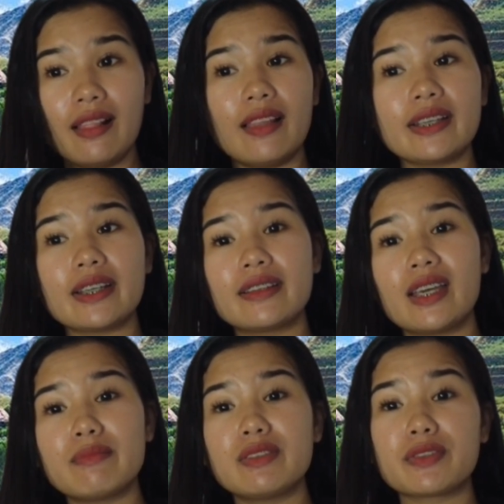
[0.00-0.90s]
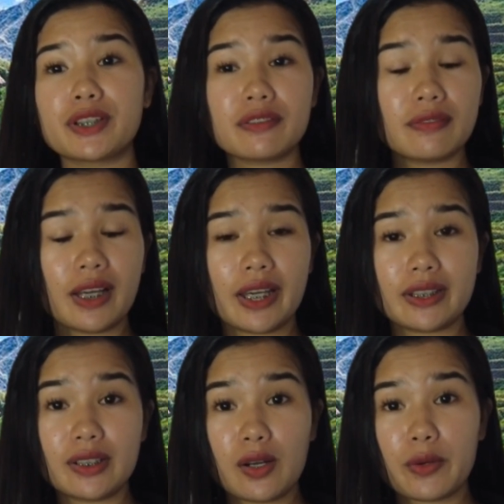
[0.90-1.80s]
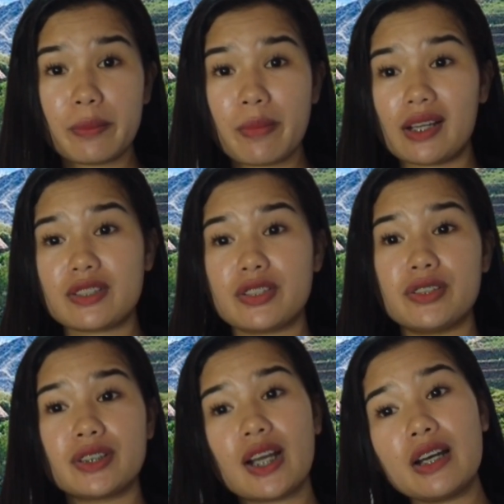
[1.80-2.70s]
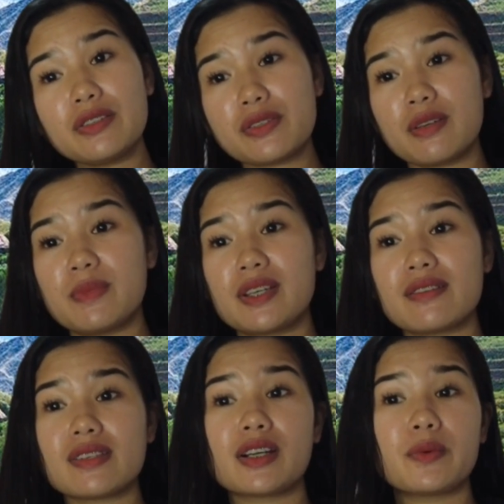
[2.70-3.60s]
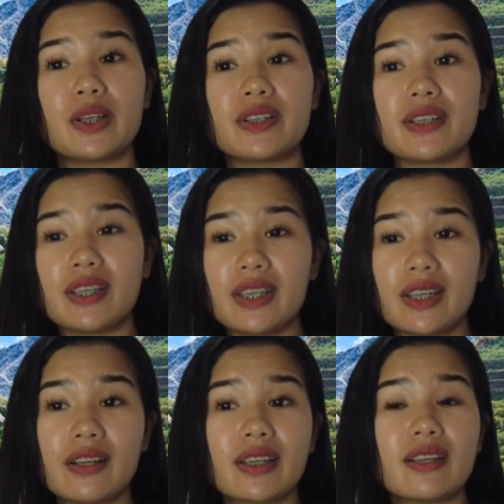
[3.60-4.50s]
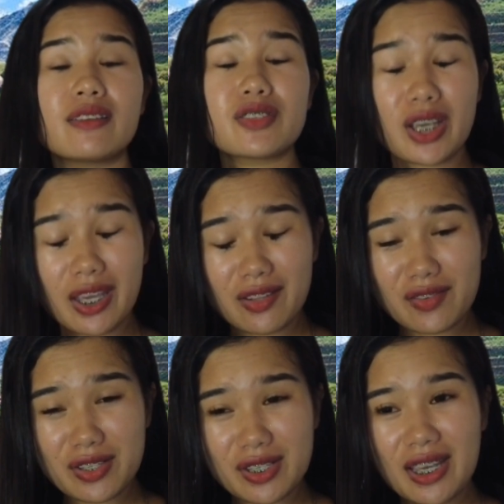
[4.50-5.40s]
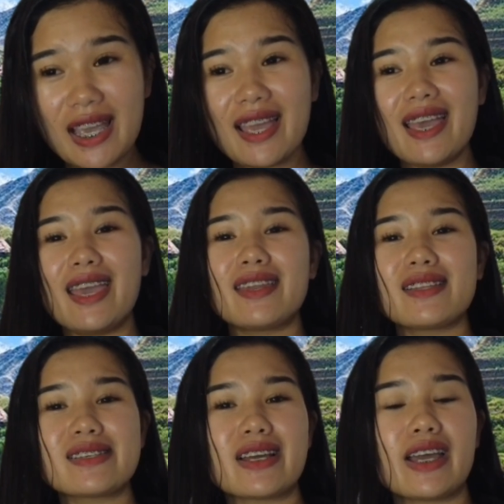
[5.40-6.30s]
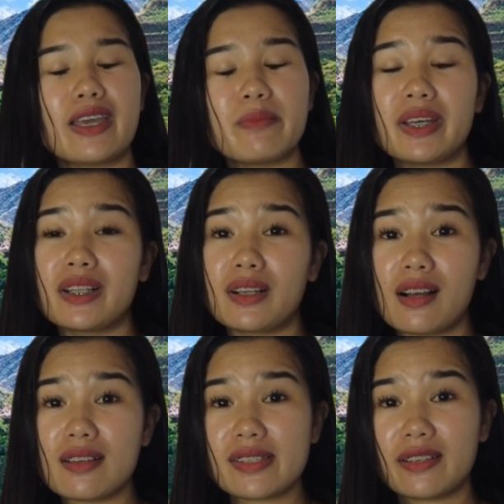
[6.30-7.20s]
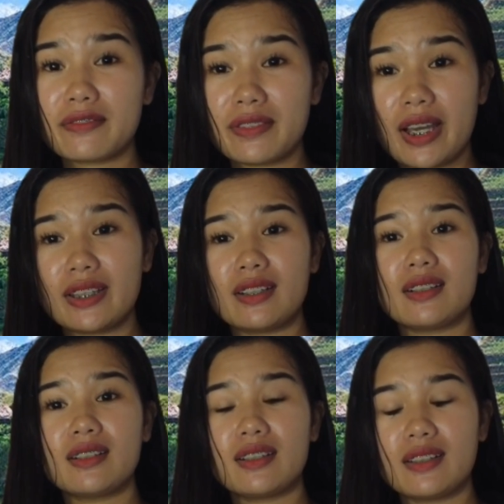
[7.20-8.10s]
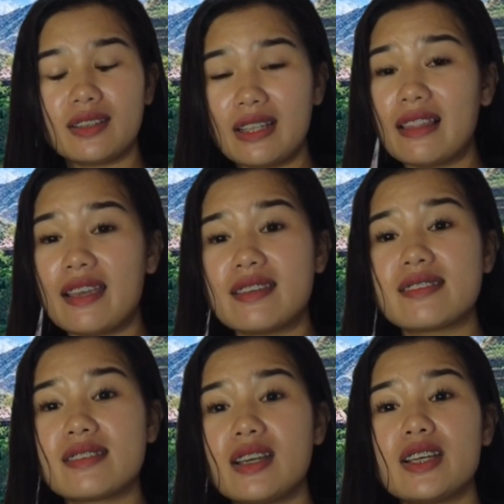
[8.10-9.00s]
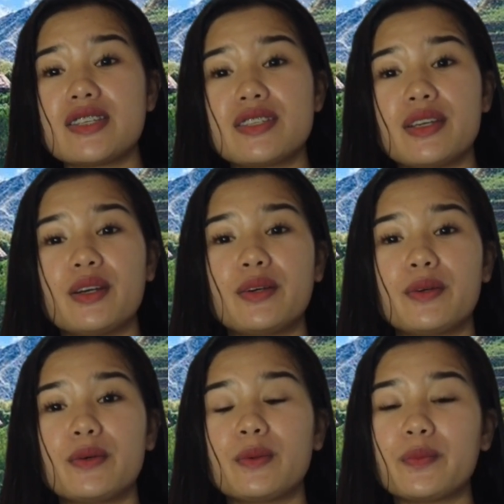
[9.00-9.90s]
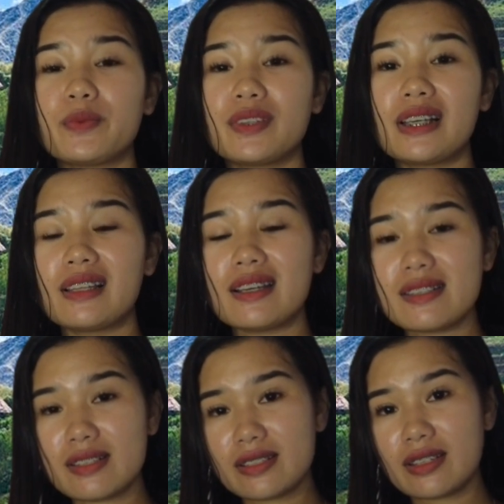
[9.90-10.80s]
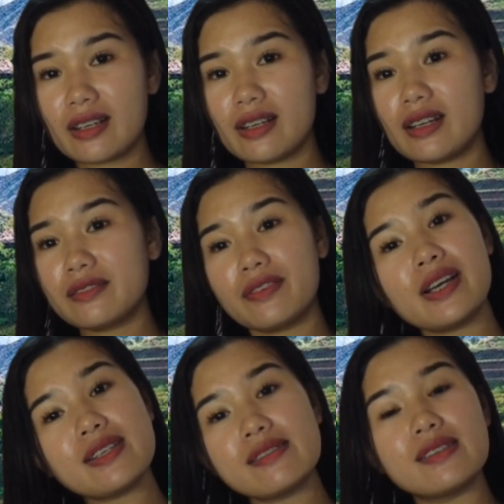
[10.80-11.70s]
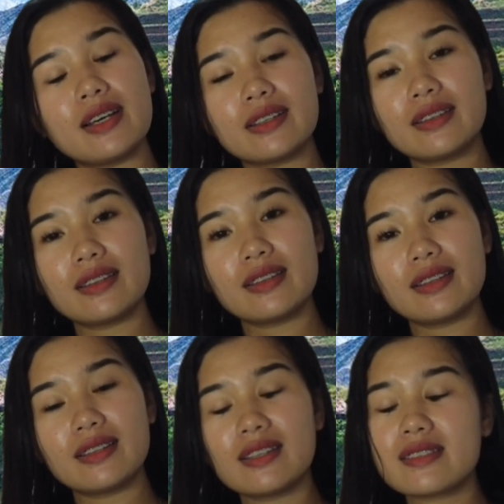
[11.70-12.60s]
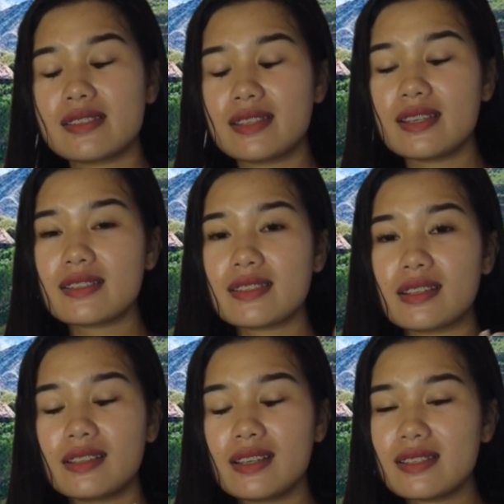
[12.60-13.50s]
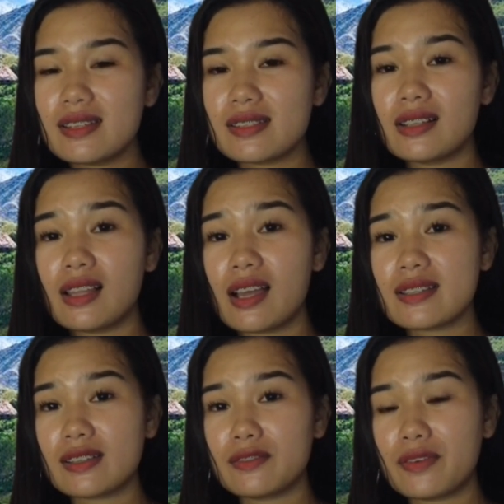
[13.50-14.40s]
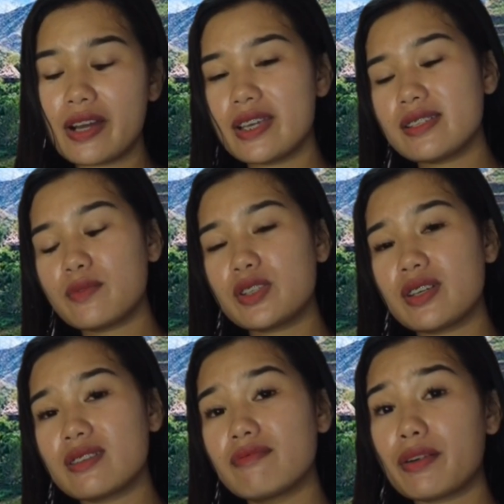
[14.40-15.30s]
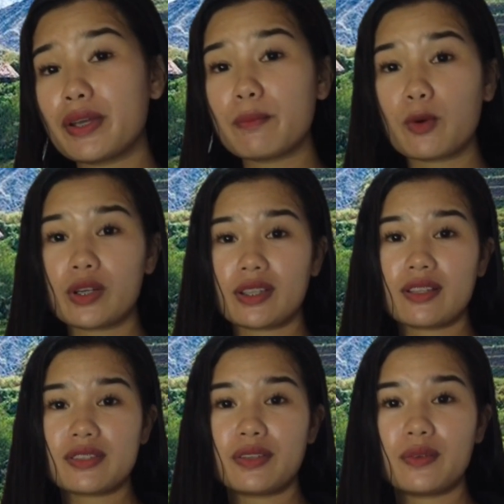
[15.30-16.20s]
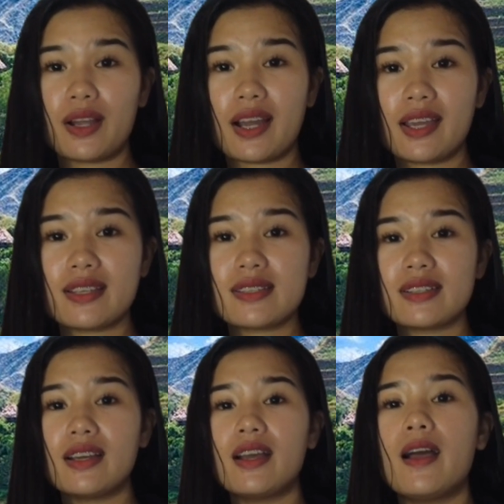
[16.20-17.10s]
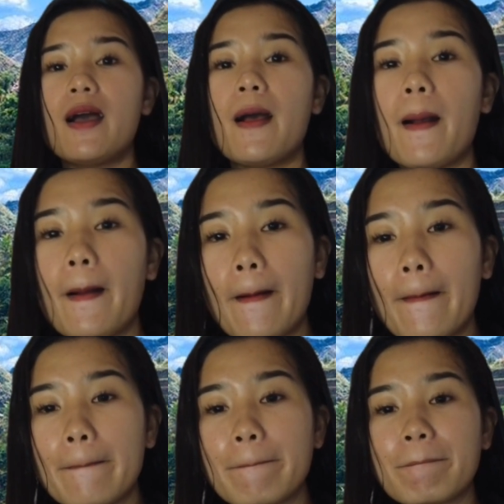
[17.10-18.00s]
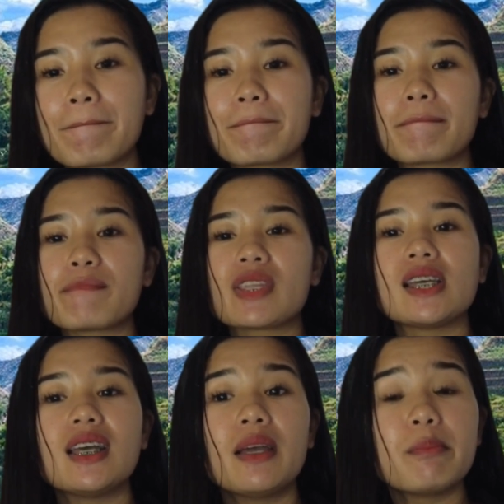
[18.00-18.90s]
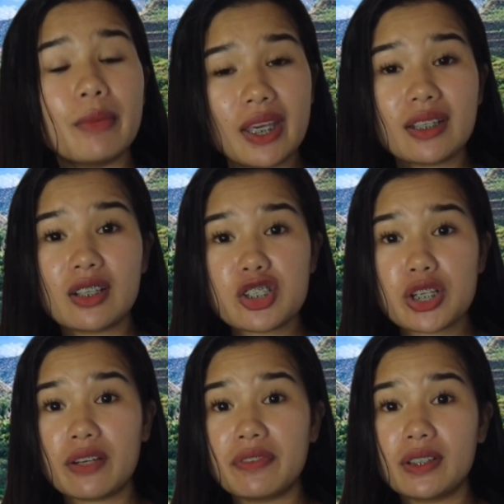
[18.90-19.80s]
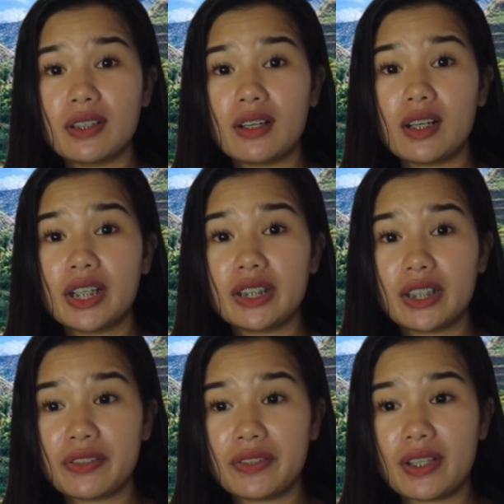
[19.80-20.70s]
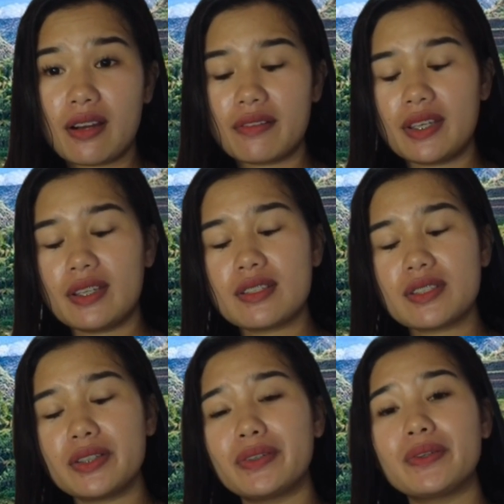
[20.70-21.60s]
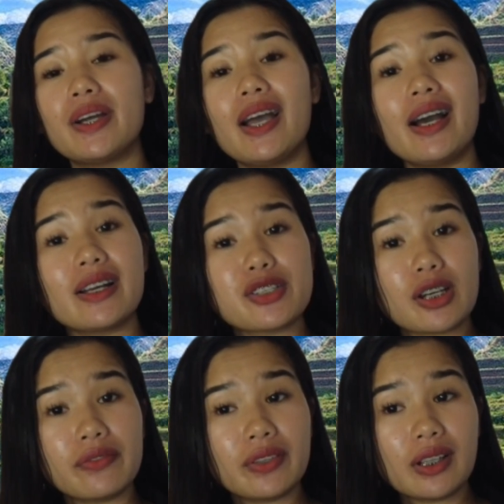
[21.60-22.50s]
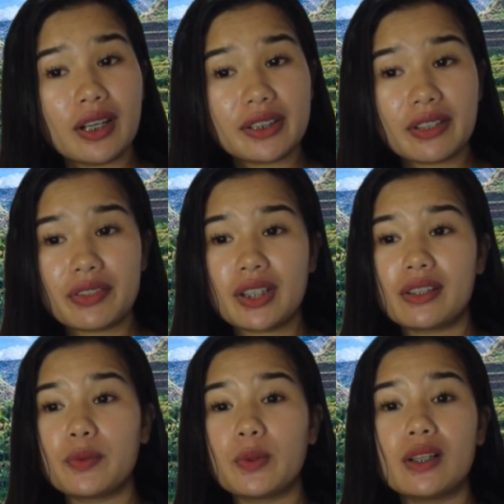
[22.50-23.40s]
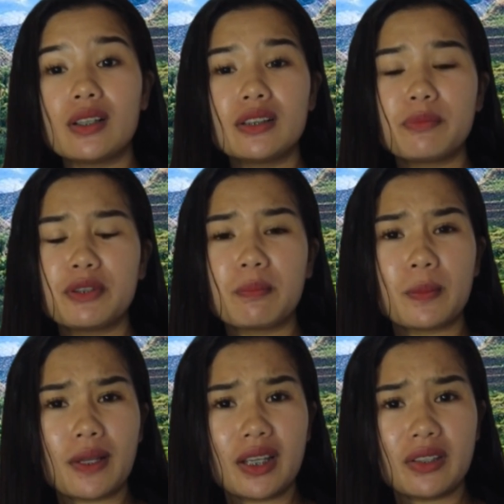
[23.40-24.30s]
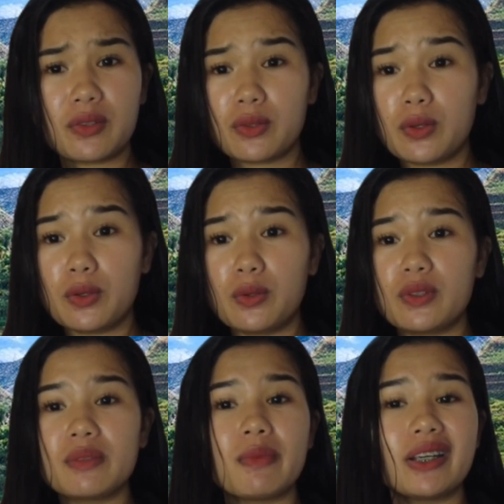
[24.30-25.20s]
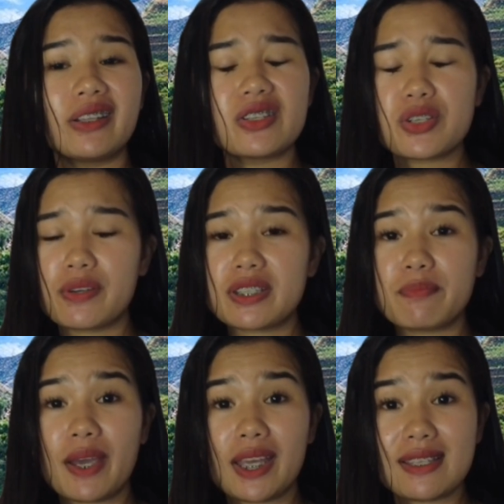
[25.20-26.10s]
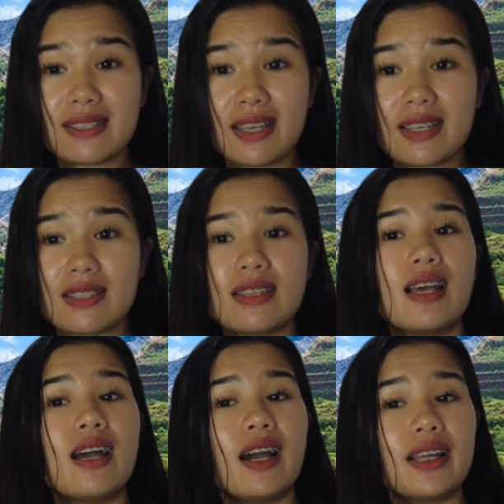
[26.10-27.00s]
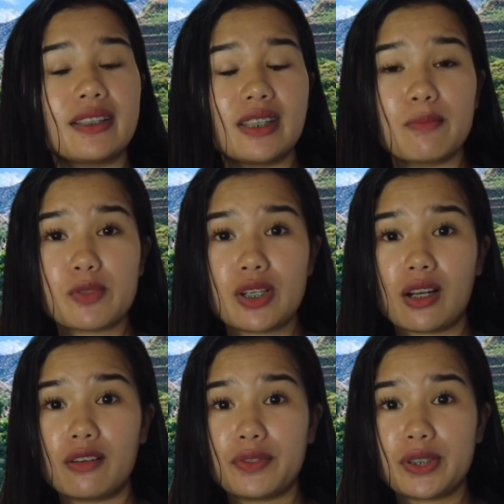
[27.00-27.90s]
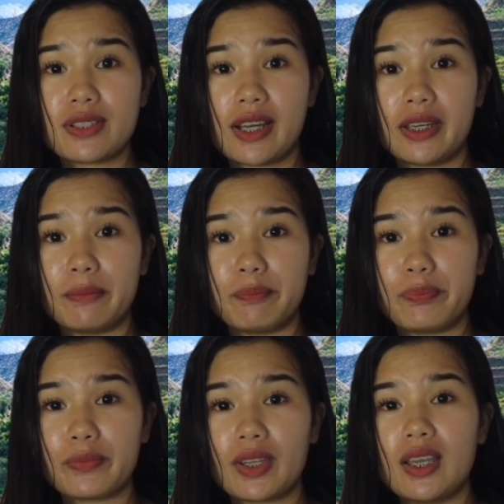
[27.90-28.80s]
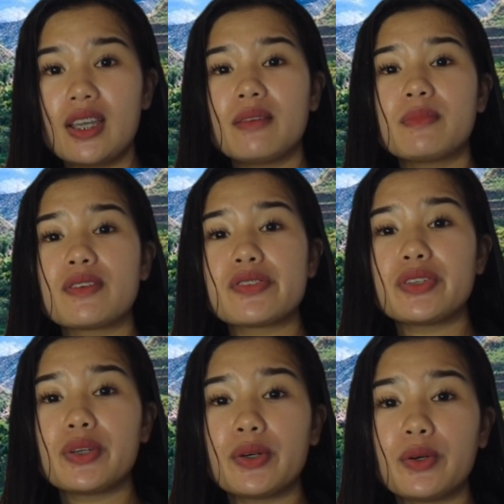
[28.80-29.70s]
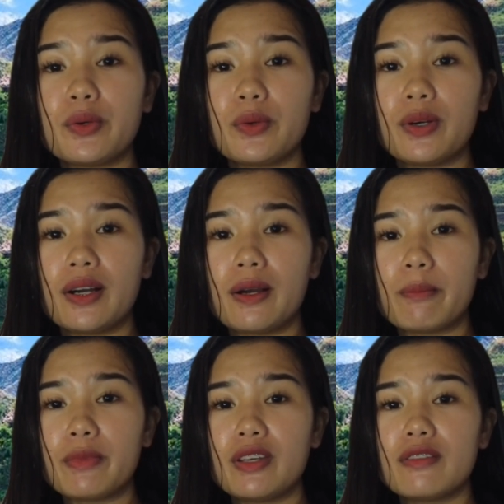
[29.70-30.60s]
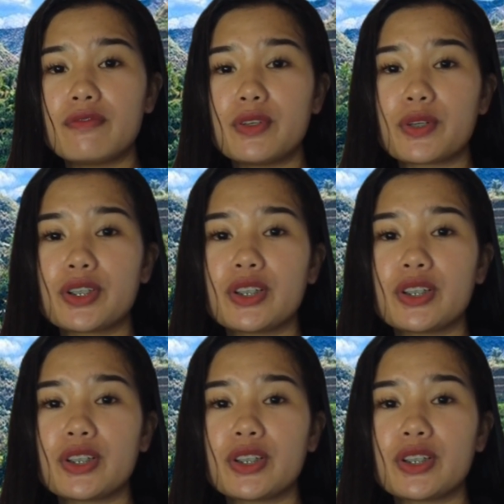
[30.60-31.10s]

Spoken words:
like a day before your flight going back to your country, because our weather here can change anytime and causing flight delays. So the last advice that this is the last advice, which is very important to you guys. Make a travel itinerary. So, a travel itinerary will help you plan your route, manage your expenses, and keep track of your time. Because you know, if you